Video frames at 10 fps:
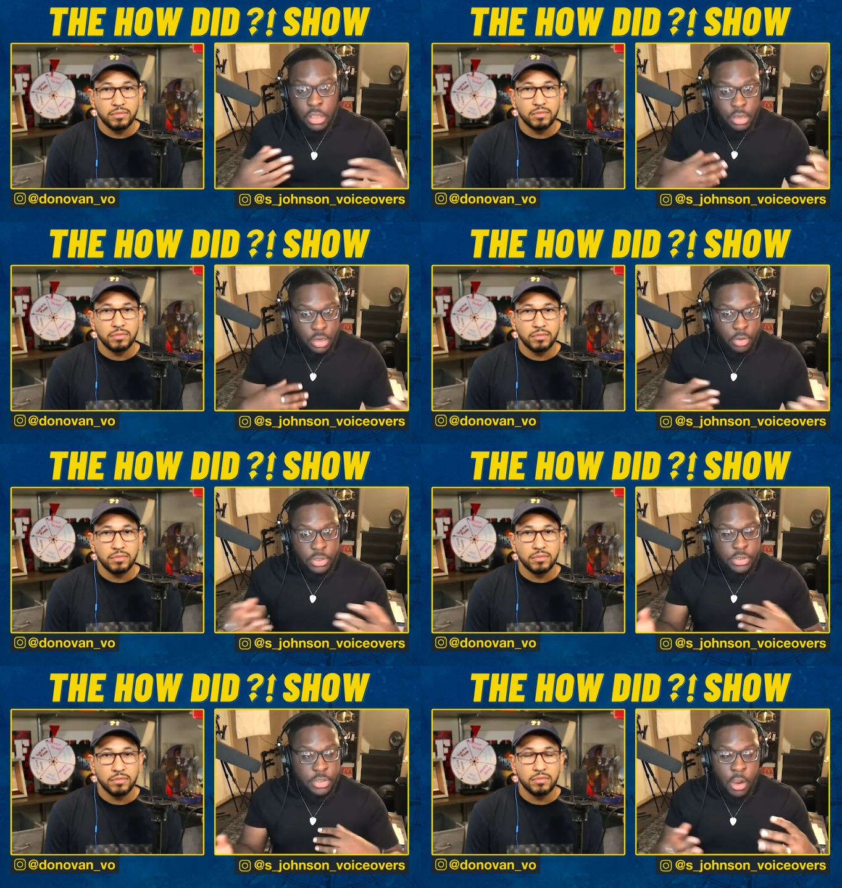Speaker 1: you know,
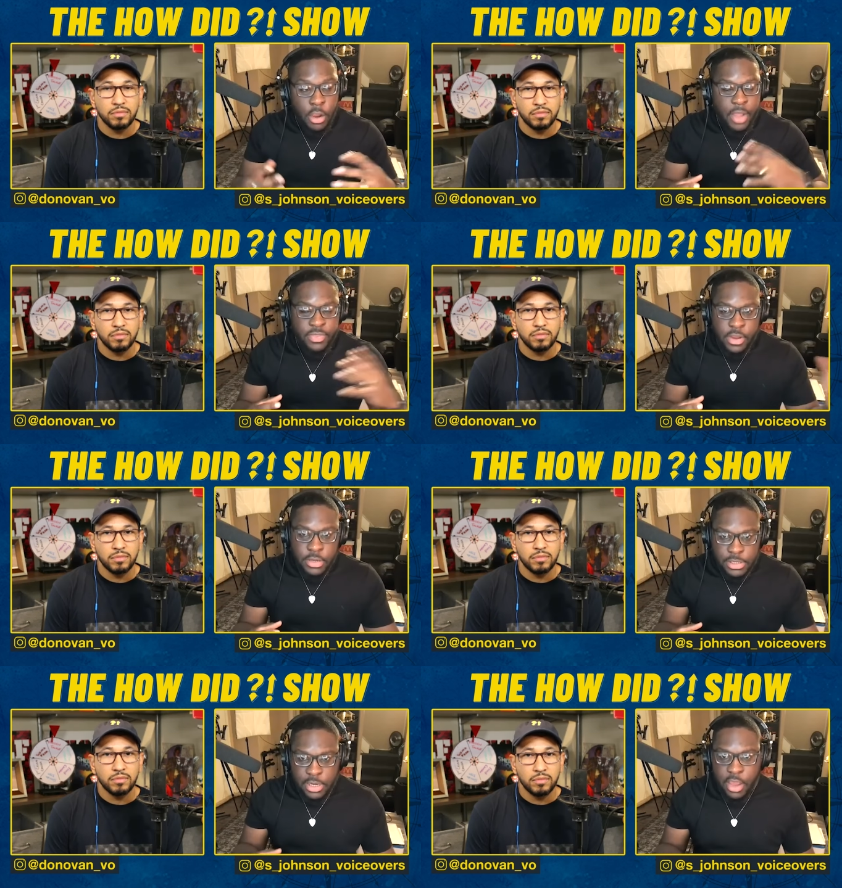talk about their
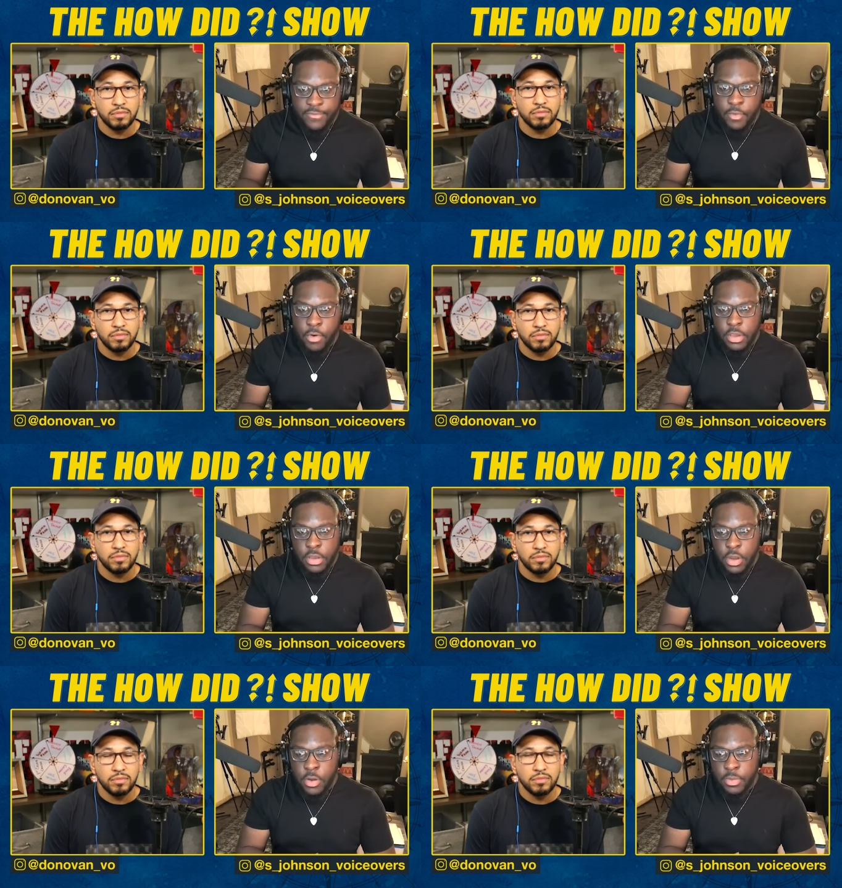stuff, or,
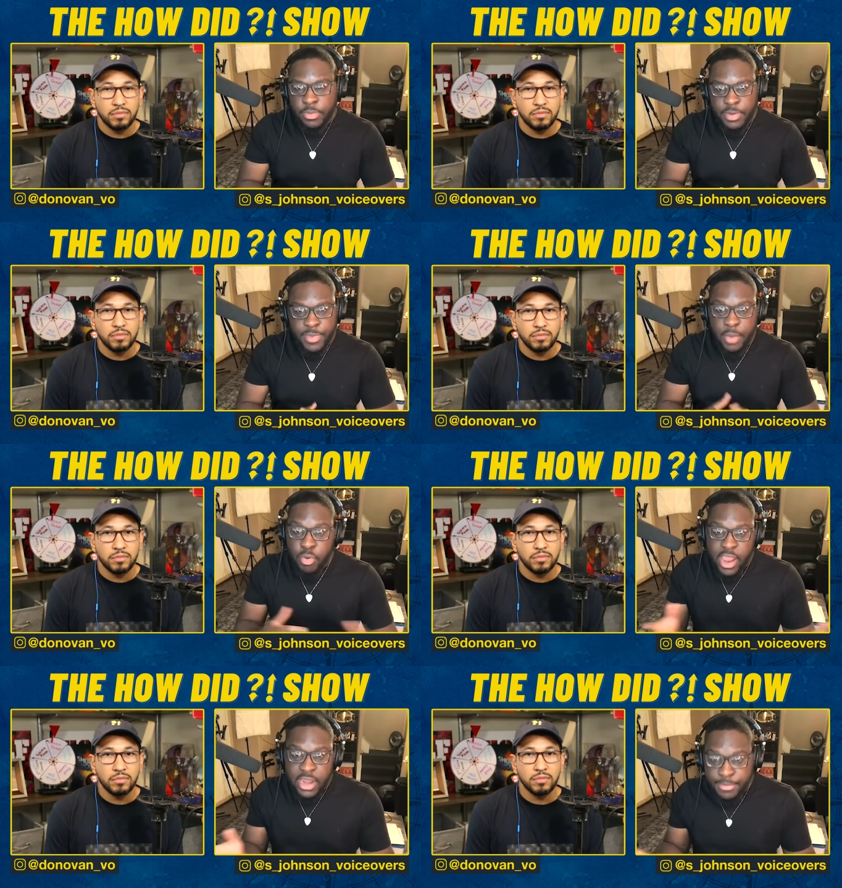you know, to be a
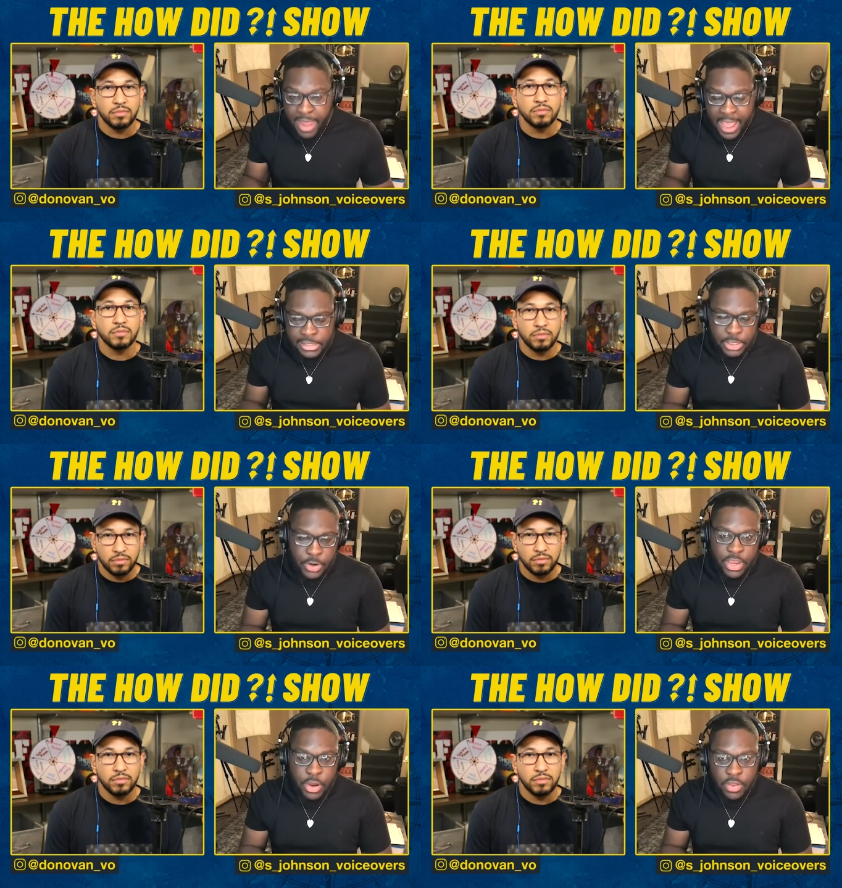brand
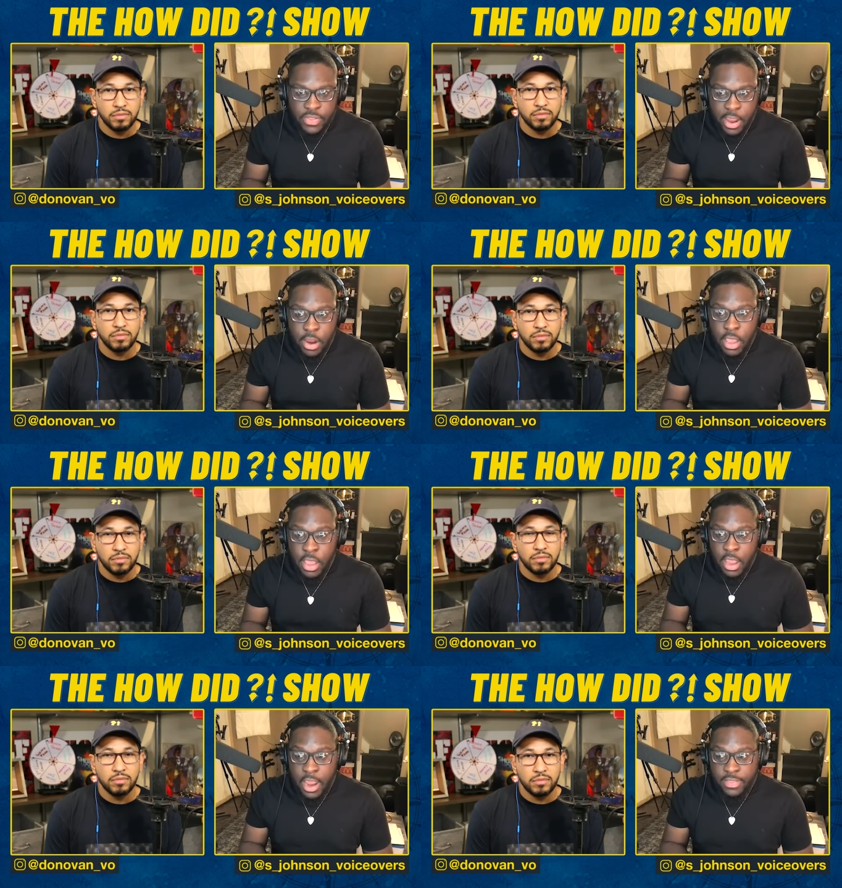ambassador here and there.
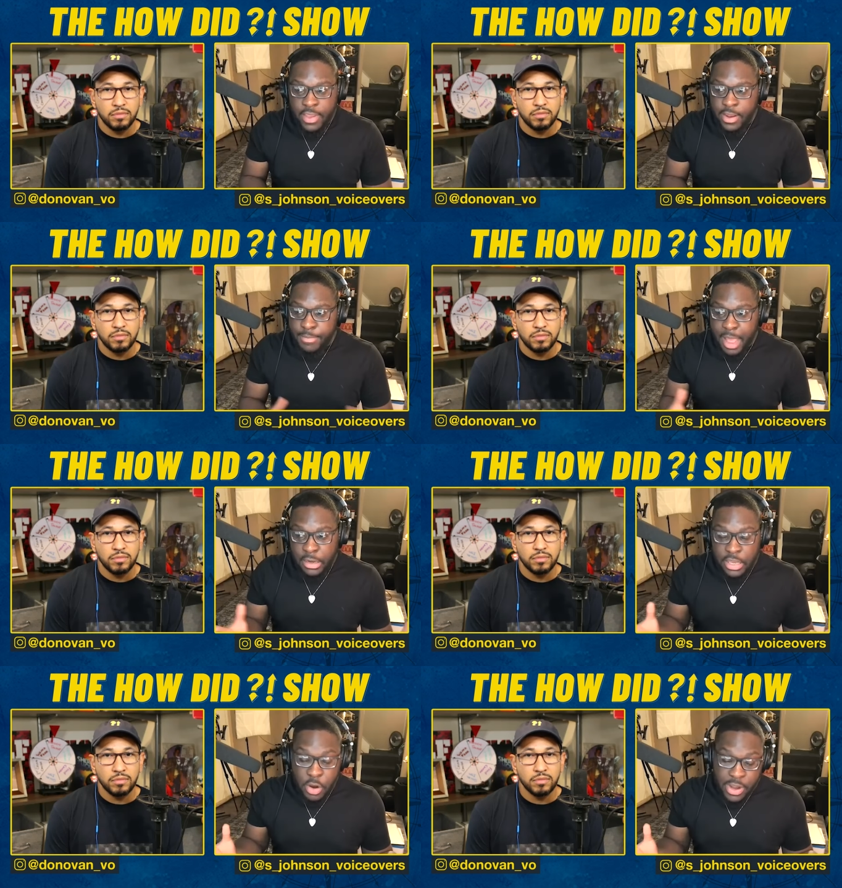And then about a
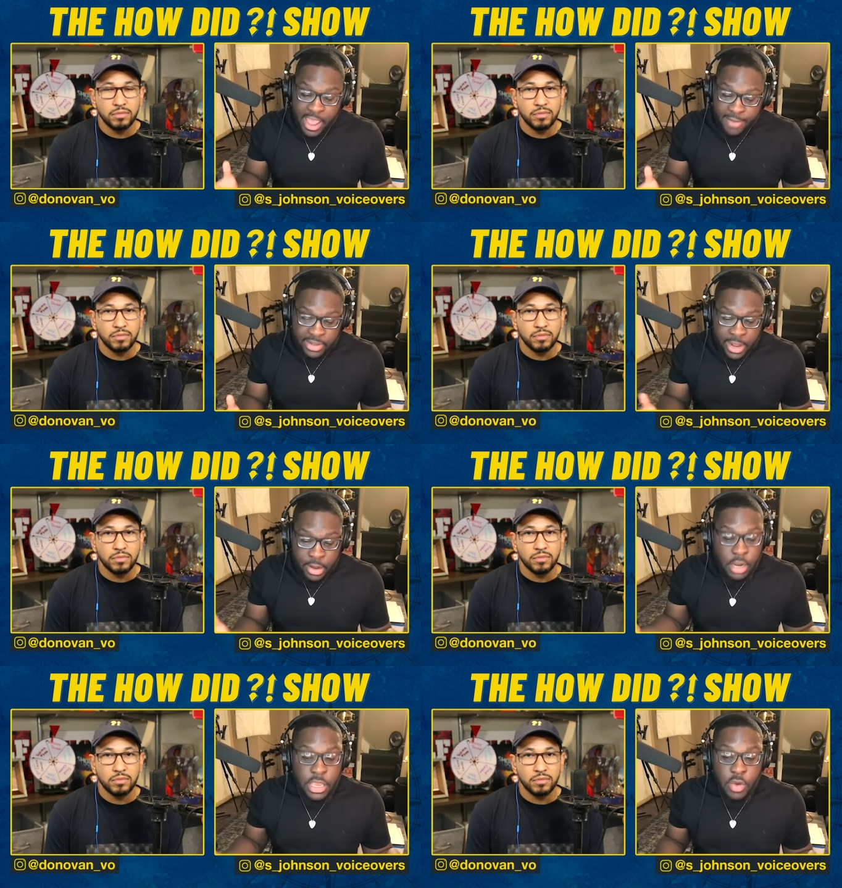year and a half
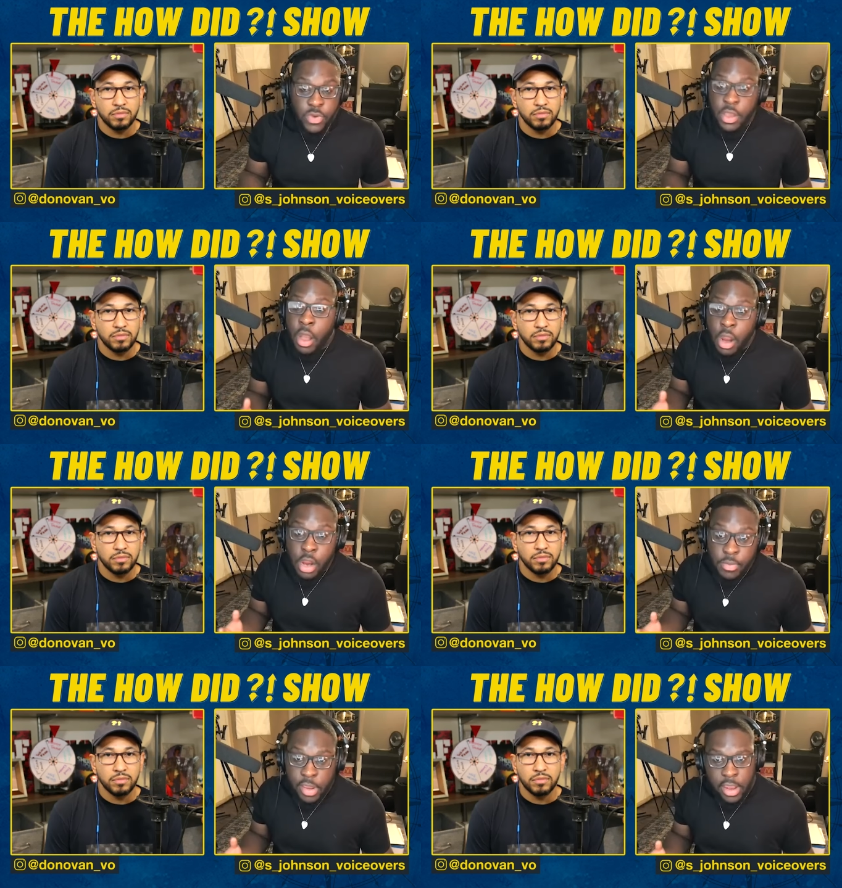later, here we
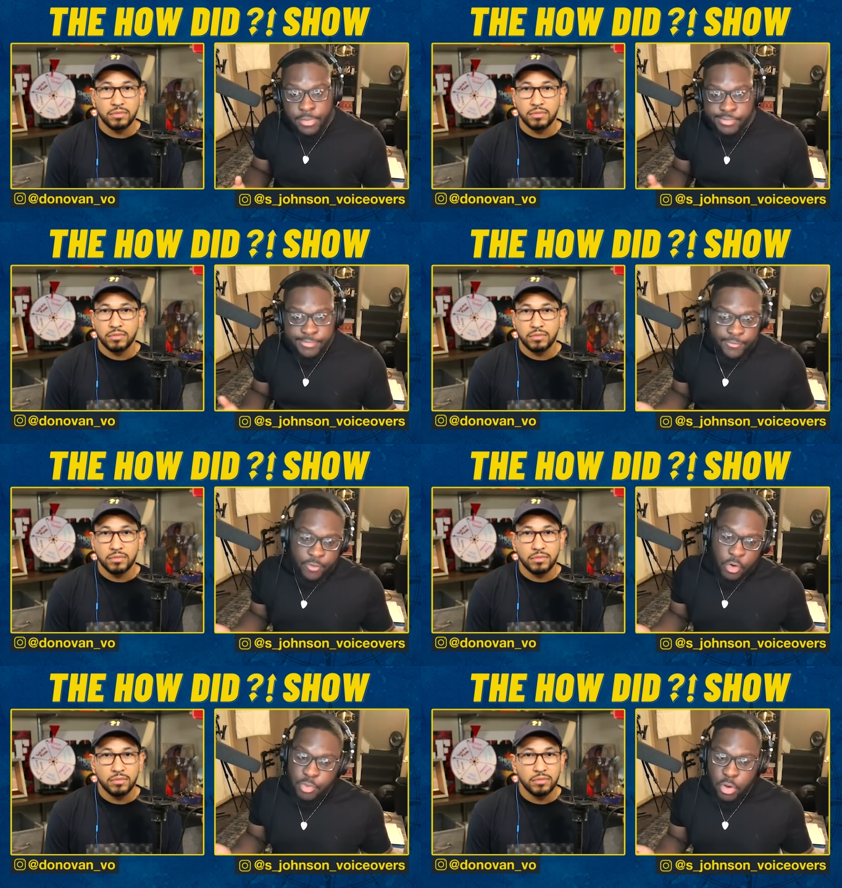are, and
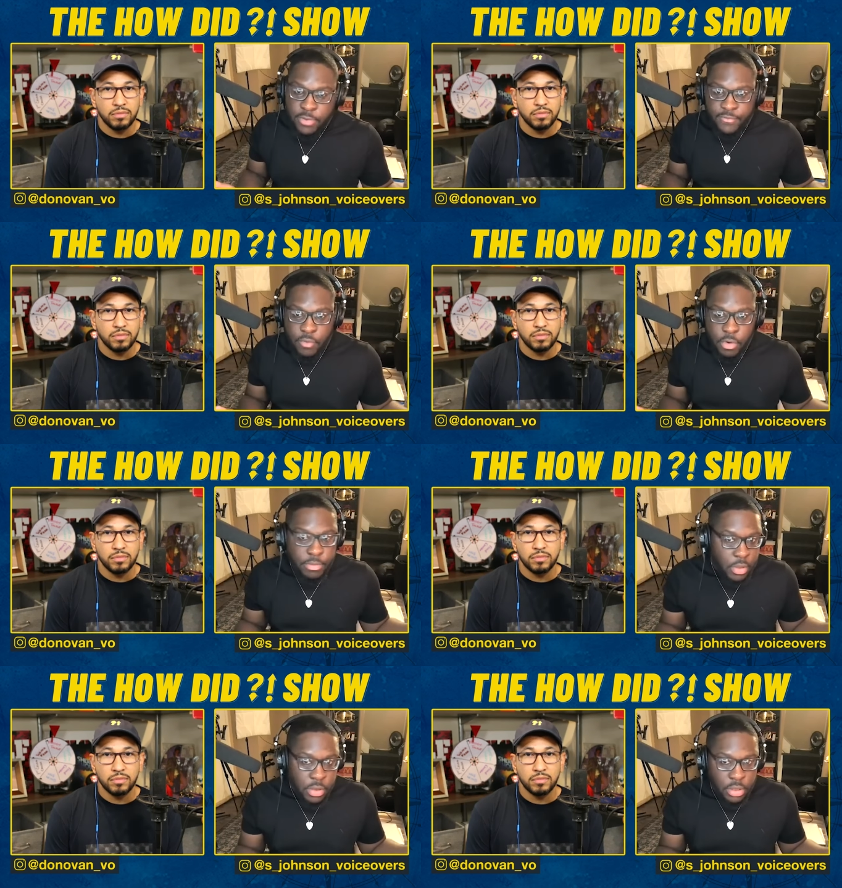four point four
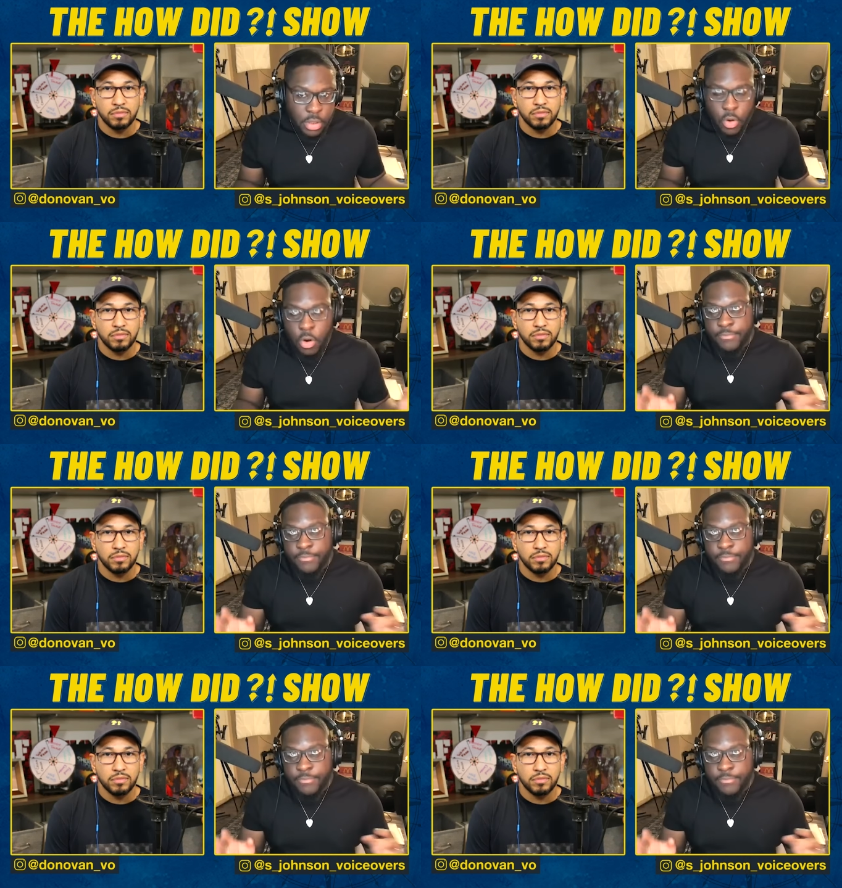million or